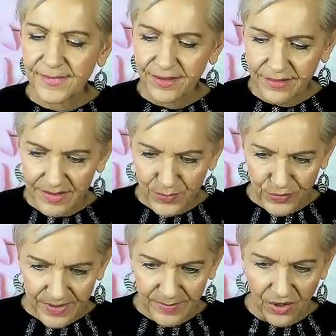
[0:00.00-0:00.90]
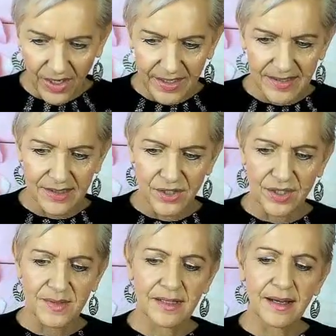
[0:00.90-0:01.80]
All right, let's pull some guidance in
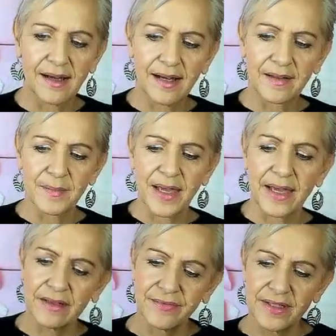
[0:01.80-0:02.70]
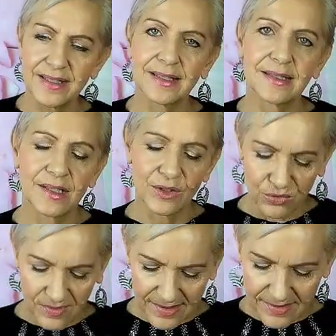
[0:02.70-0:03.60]
terms of the heart of the matter. Firstly,
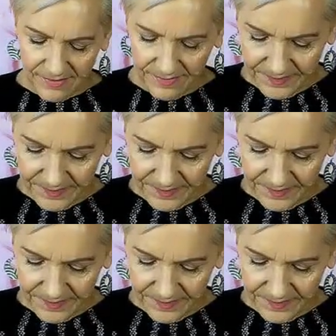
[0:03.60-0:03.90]
singles.